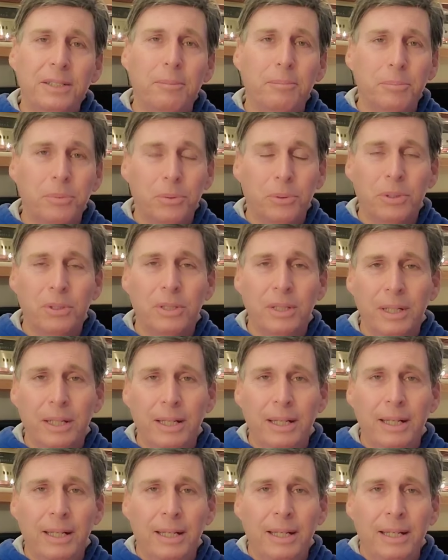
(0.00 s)
import
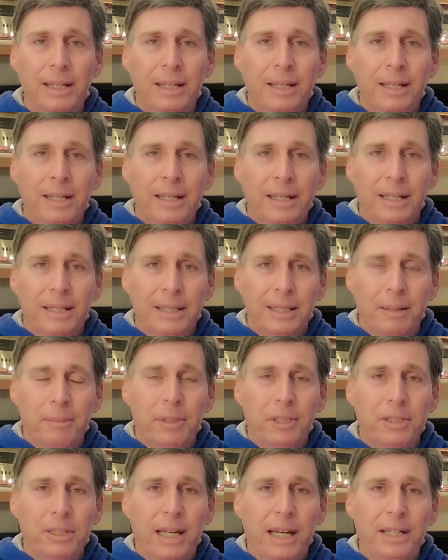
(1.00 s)

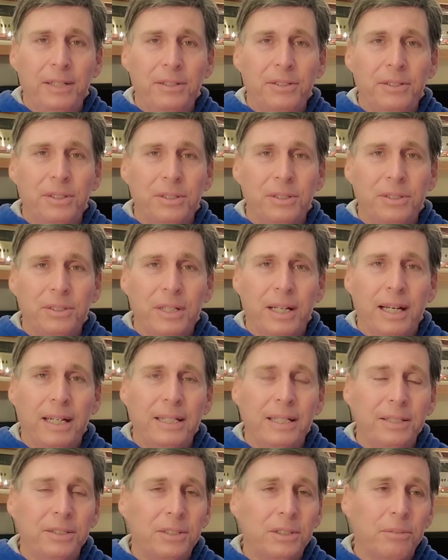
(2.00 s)
limitations.
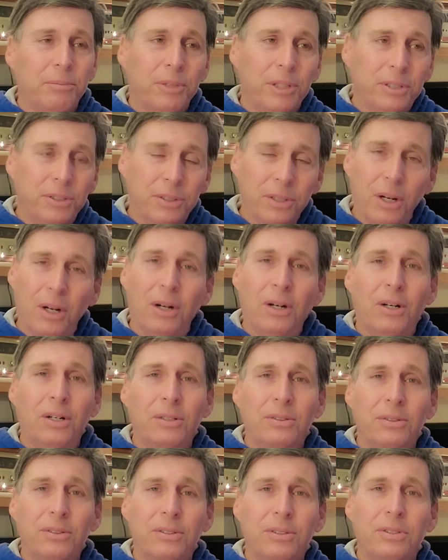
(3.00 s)
And as a
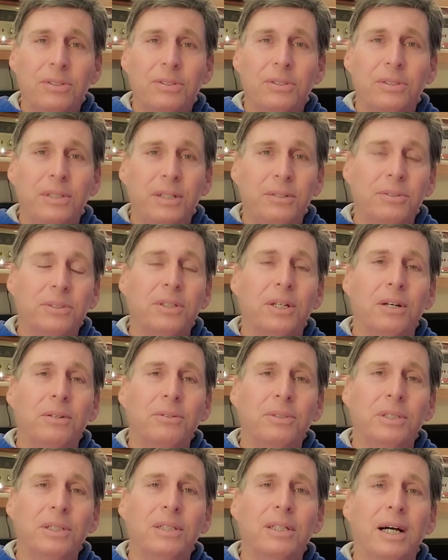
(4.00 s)
result, there's no
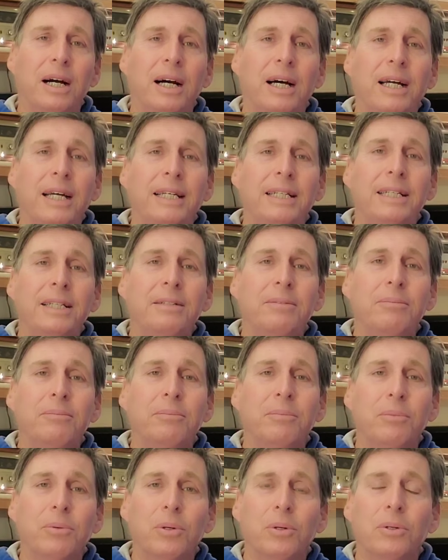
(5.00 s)
denying that
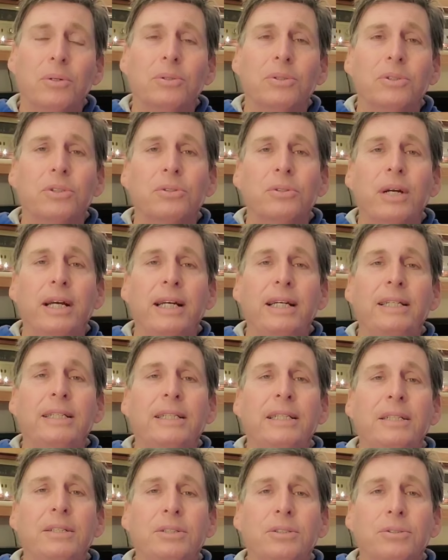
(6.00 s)
world
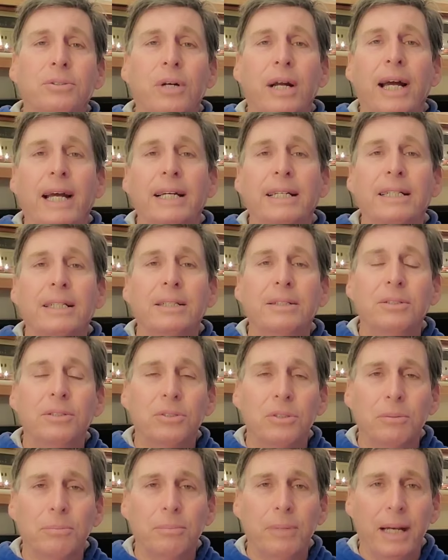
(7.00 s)
trade contracted
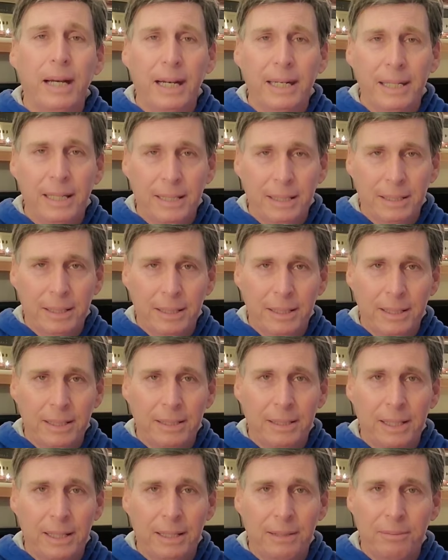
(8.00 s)

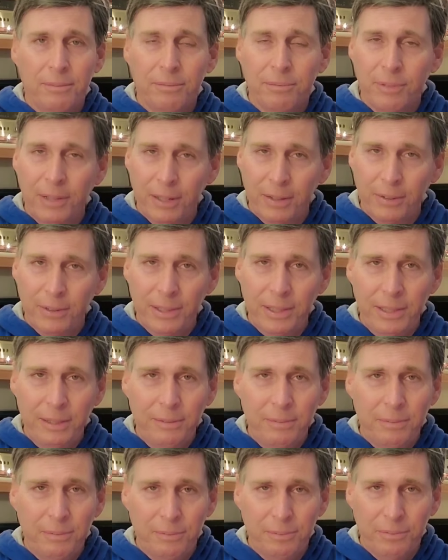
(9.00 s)
dramatically and
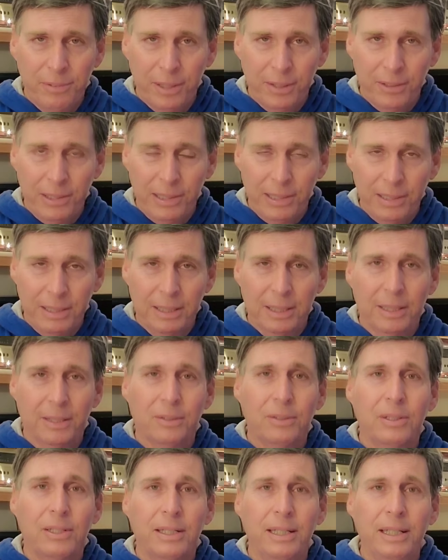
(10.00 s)
very, very
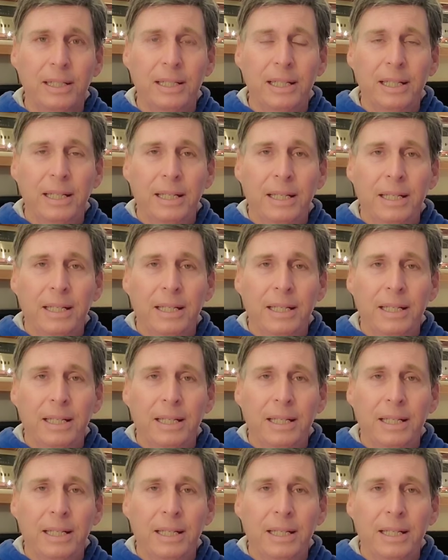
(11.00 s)
clearly